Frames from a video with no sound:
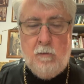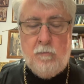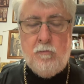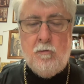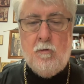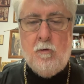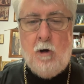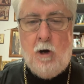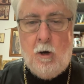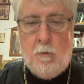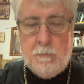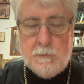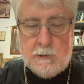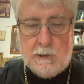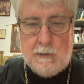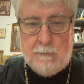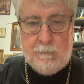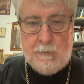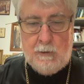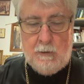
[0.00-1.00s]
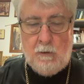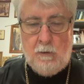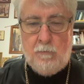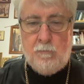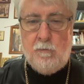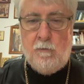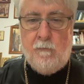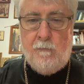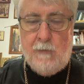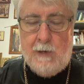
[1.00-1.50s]
through almsgiving,
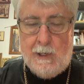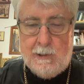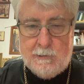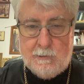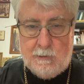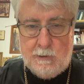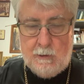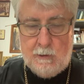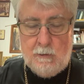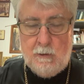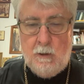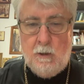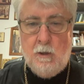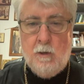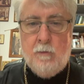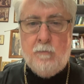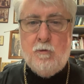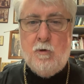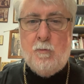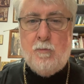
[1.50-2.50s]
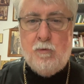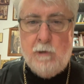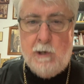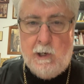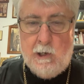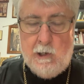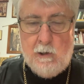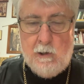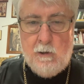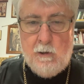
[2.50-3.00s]
through fasting, through
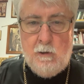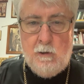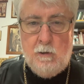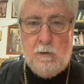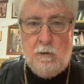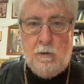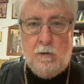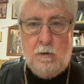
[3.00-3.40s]
prayer,